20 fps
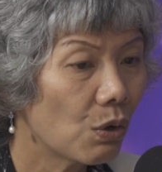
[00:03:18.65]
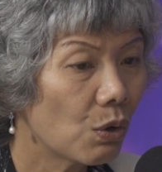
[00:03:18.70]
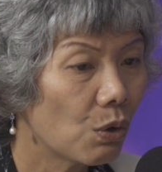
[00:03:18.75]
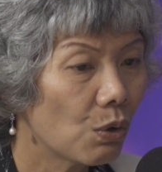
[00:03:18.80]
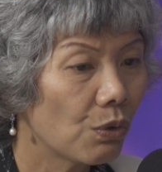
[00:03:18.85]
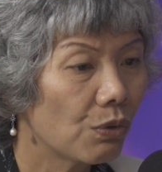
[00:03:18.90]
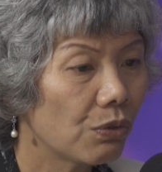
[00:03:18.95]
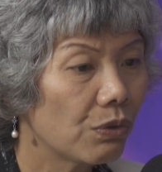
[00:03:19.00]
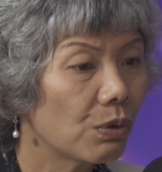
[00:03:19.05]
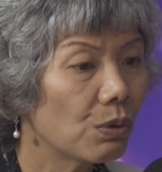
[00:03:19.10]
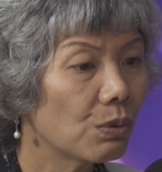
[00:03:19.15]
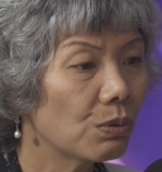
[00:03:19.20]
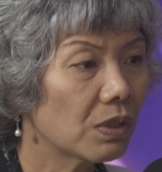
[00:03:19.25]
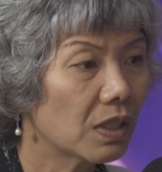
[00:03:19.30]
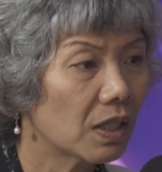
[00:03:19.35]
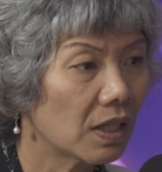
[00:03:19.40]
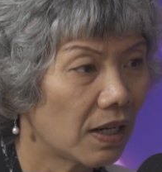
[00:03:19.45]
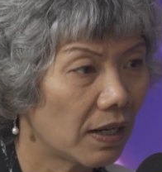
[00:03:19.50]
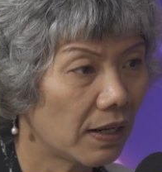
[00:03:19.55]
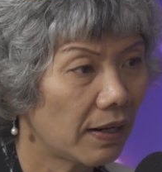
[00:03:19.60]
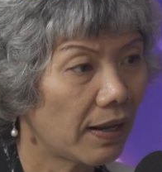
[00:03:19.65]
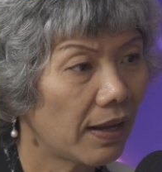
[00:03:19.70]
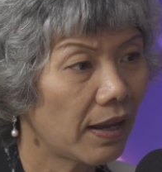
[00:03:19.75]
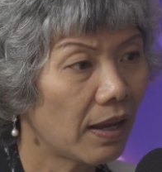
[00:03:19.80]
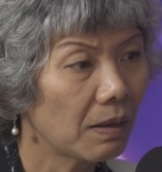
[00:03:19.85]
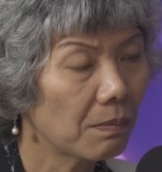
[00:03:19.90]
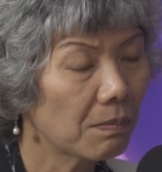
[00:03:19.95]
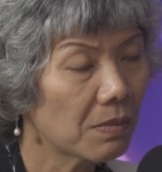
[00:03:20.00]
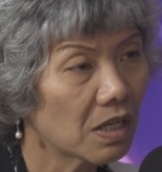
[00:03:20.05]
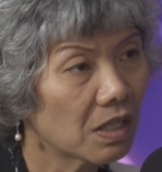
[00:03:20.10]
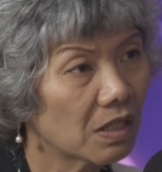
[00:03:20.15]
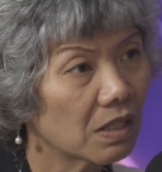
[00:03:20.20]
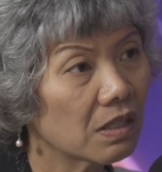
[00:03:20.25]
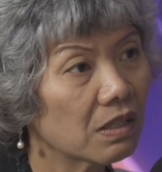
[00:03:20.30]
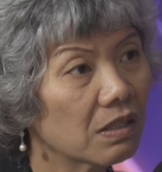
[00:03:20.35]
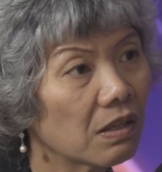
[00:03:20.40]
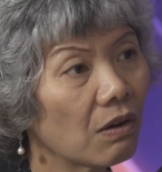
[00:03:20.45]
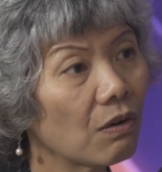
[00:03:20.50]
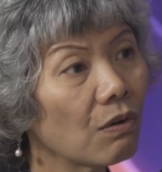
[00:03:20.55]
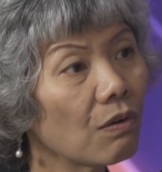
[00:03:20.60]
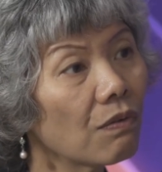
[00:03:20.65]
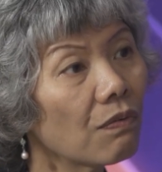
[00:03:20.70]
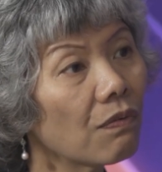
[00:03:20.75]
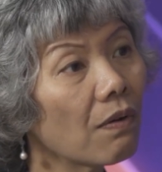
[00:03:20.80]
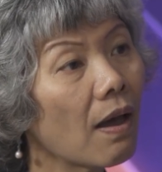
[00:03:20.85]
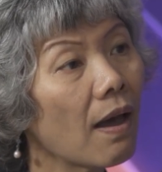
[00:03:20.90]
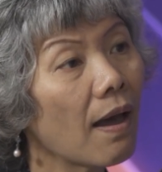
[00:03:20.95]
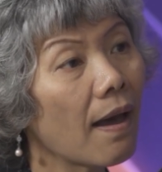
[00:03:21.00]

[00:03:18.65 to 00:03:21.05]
although claim itself